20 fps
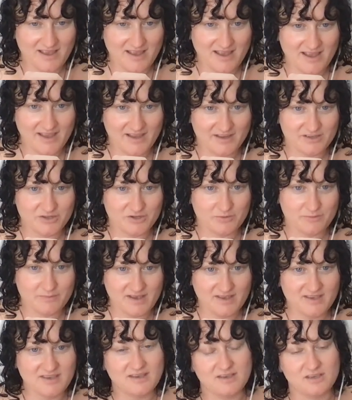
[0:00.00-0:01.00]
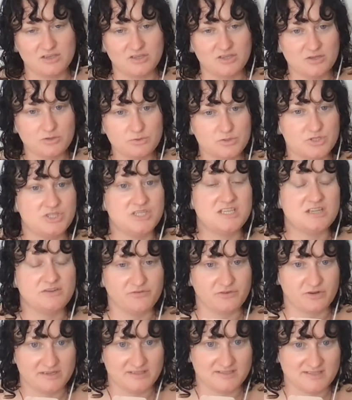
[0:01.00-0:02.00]
And you're making a huge
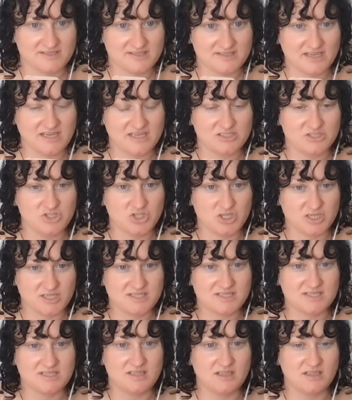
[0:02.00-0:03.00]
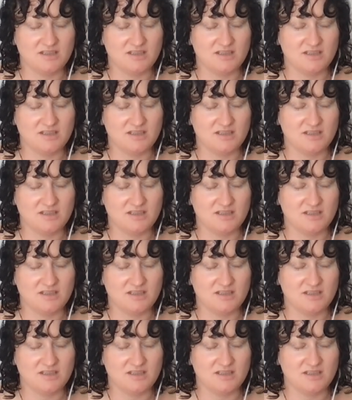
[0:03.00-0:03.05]
difference in just